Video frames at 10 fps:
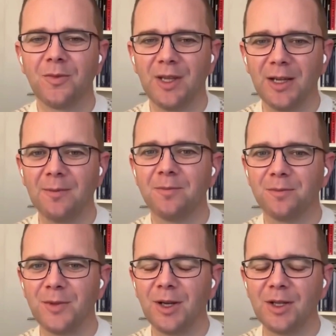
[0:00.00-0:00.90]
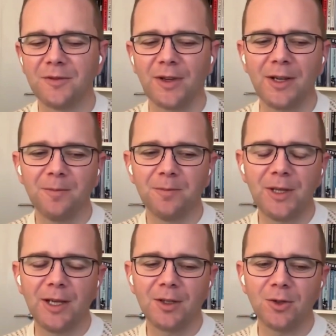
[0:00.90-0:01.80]
Yeah, no, that's fair.
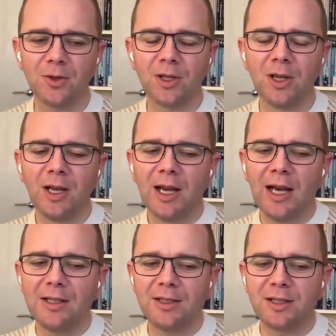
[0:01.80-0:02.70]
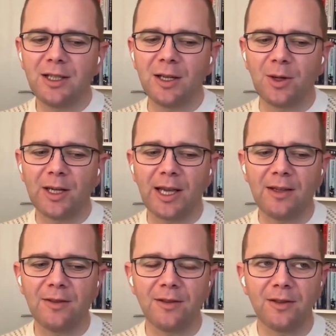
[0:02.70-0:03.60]
Yeah, good. And, you know,
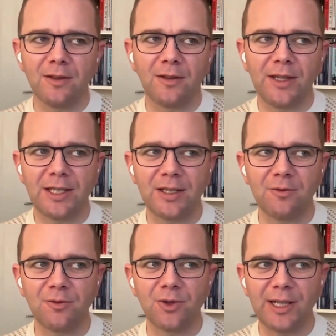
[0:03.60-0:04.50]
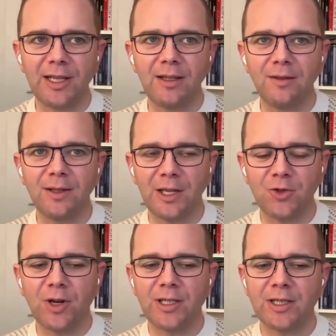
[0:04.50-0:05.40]
again, this is a really
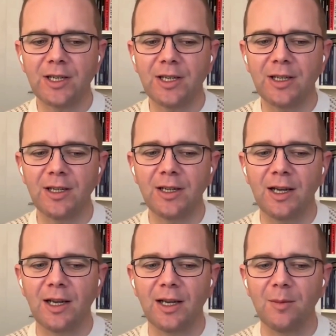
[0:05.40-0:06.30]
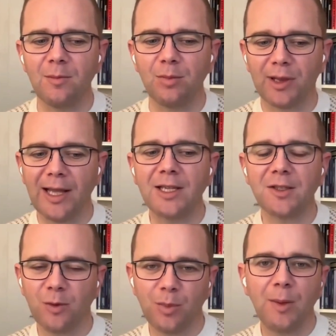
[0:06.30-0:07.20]
interesting place
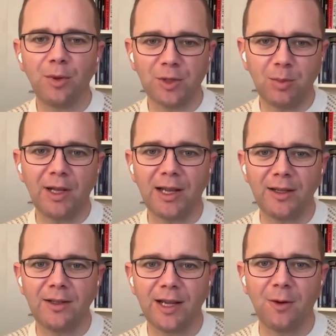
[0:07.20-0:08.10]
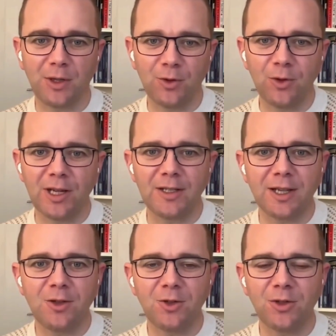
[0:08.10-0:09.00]
for people to play now in
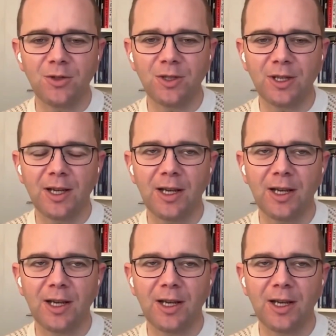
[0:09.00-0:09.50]
organizations.